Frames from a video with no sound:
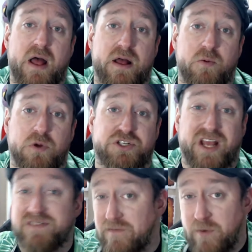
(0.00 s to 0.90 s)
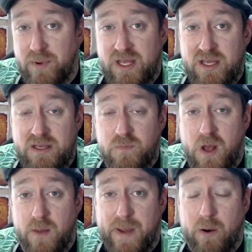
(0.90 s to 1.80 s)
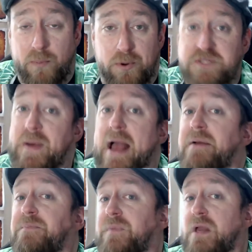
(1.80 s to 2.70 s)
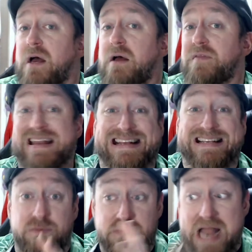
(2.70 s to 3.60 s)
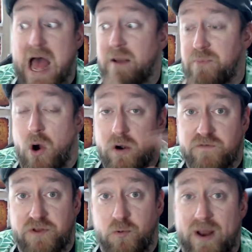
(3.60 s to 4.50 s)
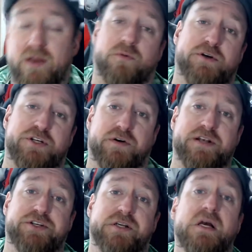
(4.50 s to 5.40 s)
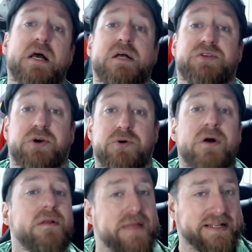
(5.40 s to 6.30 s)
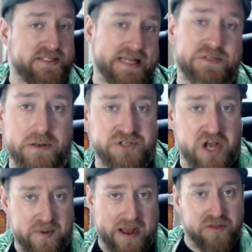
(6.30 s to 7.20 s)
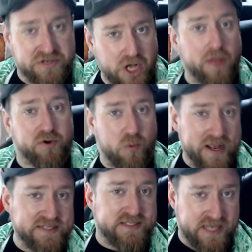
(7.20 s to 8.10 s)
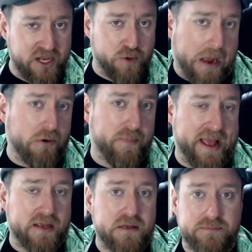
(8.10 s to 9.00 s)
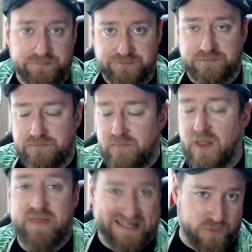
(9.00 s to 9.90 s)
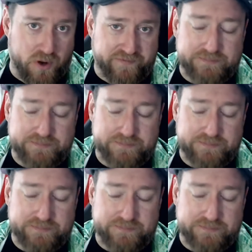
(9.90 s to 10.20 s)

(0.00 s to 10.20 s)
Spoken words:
Which gives everybody power points back. that is not part of their regular regeneration. So that's what I was talking about. How there's other ways to get your power back. That's one of them.